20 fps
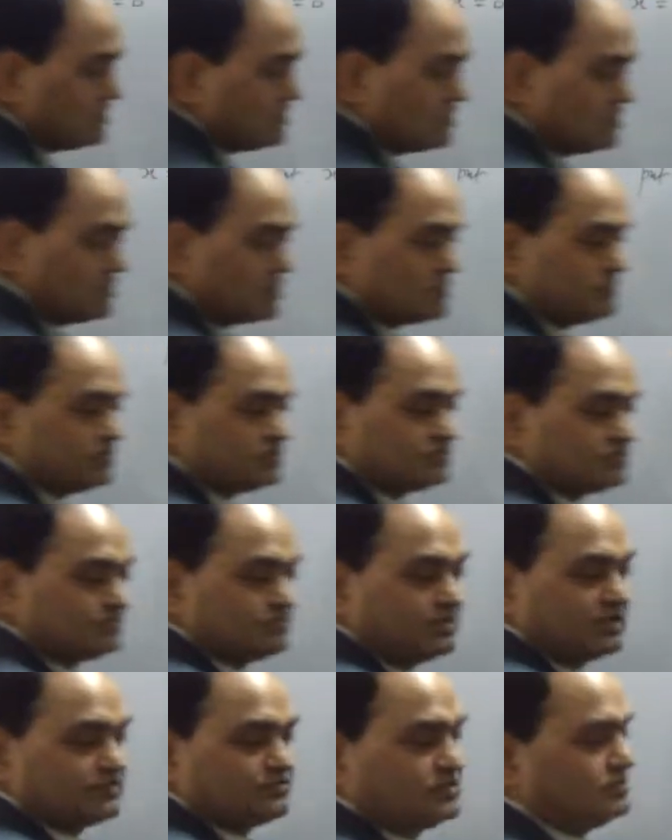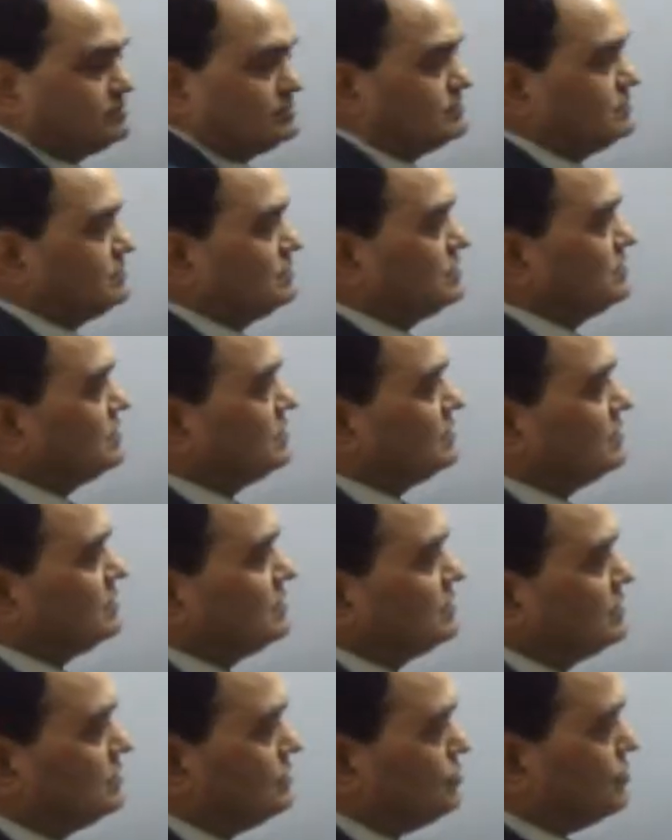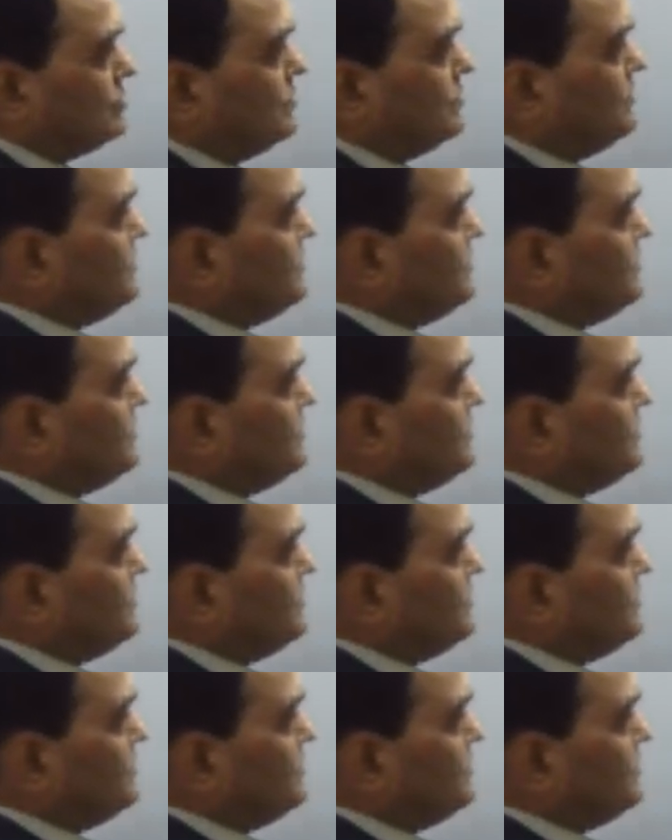curve is passing. Okay,